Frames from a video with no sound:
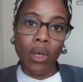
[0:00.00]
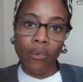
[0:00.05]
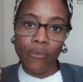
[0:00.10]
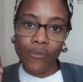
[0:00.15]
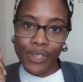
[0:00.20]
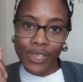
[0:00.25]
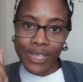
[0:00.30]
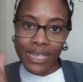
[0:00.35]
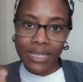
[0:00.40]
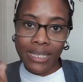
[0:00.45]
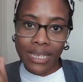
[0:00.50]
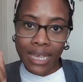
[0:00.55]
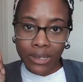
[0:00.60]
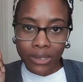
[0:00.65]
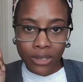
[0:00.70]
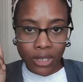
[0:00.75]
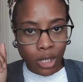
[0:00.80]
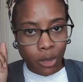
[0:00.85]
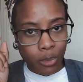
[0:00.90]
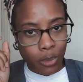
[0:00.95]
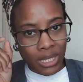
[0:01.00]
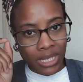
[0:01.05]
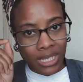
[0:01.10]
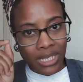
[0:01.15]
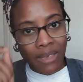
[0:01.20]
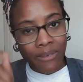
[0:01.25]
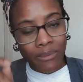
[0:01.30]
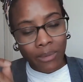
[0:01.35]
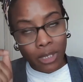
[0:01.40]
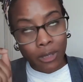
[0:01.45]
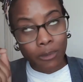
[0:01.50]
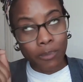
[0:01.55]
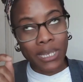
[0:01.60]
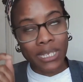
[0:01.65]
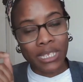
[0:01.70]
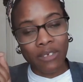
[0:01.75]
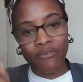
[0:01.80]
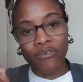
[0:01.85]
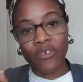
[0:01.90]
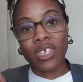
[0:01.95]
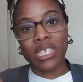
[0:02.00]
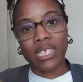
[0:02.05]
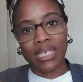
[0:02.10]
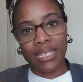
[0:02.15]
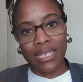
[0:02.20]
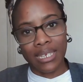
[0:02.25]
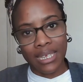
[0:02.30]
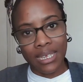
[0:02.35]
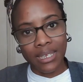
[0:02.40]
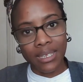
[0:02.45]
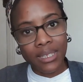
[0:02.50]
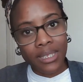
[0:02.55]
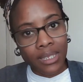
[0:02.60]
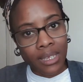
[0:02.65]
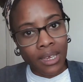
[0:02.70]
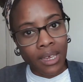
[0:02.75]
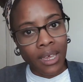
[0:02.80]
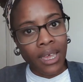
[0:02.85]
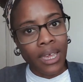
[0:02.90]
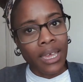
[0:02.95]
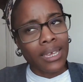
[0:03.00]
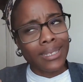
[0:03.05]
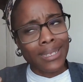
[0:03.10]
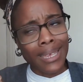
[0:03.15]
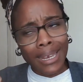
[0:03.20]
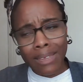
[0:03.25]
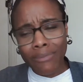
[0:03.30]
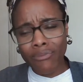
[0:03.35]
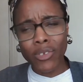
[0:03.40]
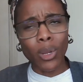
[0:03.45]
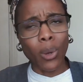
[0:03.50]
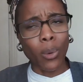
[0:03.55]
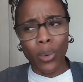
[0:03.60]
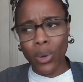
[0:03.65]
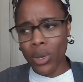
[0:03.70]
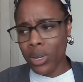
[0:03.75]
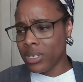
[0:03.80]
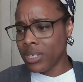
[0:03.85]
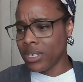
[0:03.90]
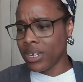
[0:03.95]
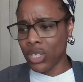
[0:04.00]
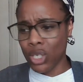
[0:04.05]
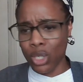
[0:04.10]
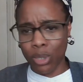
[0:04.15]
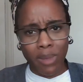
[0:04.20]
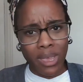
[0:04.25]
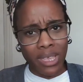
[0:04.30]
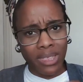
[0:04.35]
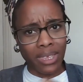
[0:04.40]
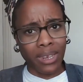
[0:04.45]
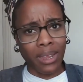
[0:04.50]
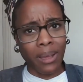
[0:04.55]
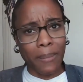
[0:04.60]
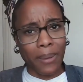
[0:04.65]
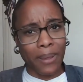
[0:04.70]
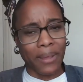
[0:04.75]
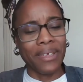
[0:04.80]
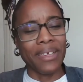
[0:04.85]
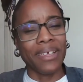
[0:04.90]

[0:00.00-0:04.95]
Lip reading: of detail and specificities. Is that even a word? Did I just make that up?